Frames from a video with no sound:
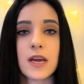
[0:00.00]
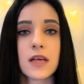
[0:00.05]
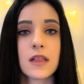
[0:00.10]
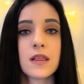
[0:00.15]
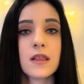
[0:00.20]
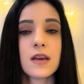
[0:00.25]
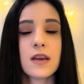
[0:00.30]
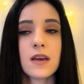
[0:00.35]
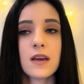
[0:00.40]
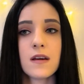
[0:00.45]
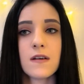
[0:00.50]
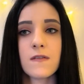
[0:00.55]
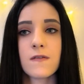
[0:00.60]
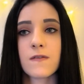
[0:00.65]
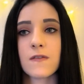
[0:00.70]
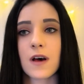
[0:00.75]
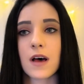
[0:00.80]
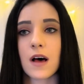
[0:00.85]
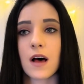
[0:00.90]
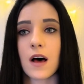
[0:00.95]
live
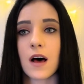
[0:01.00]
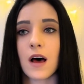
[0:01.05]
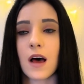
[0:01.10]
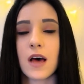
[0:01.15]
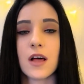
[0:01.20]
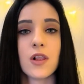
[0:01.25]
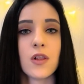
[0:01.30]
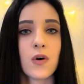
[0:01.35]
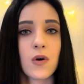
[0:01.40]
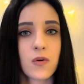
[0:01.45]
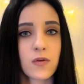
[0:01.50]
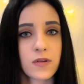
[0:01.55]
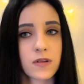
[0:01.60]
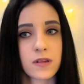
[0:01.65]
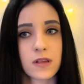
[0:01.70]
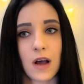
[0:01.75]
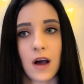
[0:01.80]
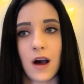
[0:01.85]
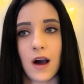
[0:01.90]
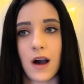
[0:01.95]

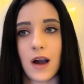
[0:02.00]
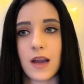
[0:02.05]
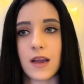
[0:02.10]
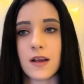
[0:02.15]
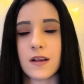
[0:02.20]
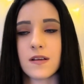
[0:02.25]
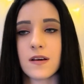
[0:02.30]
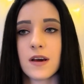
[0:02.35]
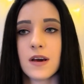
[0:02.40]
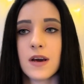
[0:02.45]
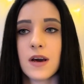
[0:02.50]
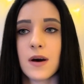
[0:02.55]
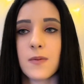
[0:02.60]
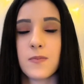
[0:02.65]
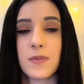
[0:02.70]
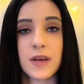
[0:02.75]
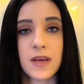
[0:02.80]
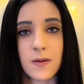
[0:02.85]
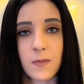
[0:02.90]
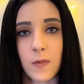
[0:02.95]
alongside
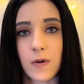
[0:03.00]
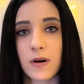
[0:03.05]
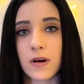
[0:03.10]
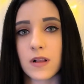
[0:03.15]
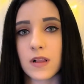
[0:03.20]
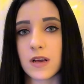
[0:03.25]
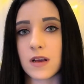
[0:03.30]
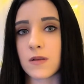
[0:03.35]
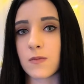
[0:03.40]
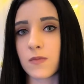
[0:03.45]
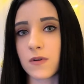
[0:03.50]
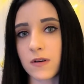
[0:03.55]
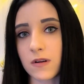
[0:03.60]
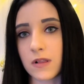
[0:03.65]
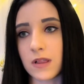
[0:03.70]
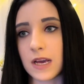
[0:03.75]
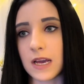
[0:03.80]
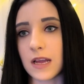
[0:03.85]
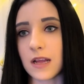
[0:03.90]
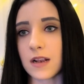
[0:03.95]
people in
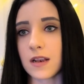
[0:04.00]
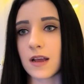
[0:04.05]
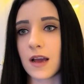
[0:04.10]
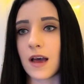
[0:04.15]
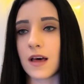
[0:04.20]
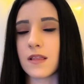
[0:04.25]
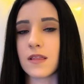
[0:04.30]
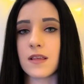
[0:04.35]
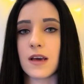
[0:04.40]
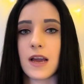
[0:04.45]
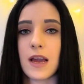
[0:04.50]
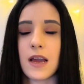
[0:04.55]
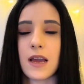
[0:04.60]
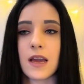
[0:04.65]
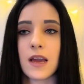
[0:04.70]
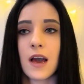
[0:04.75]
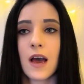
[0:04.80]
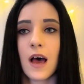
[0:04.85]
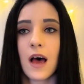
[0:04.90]
Berlin, and they